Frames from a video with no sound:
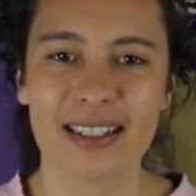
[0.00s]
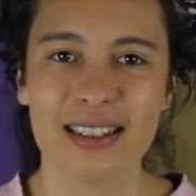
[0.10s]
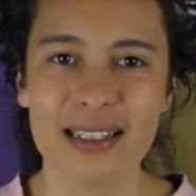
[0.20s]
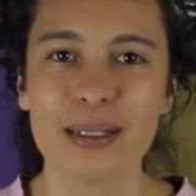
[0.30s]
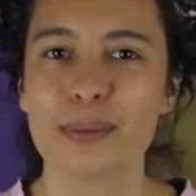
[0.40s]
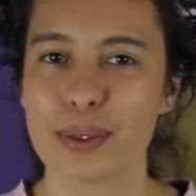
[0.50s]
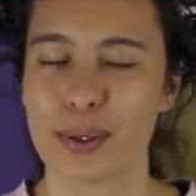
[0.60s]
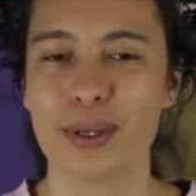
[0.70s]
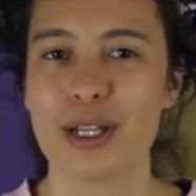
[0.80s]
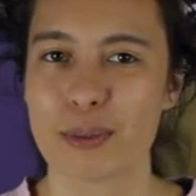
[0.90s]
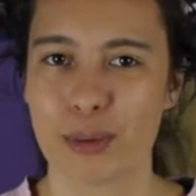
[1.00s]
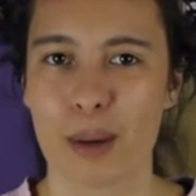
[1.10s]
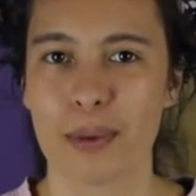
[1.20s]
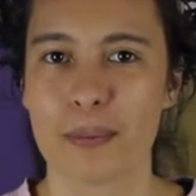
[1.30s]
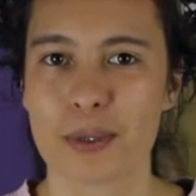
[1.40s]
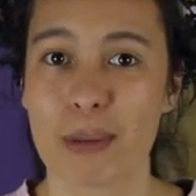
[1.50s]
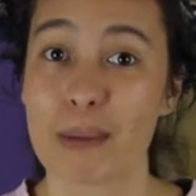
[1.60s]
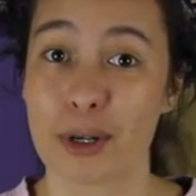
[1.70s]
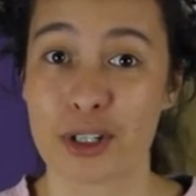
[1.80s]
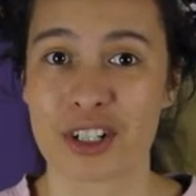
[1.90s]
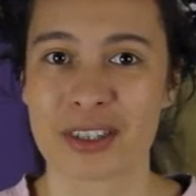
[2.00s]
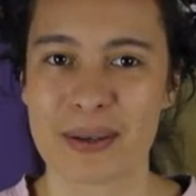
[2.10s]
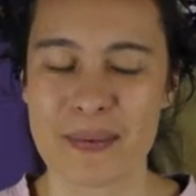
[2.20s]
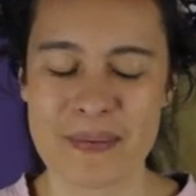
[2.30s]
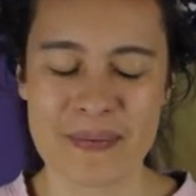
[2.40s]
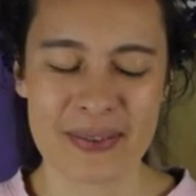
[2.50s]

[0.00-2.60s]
deal with all his problems by punching them.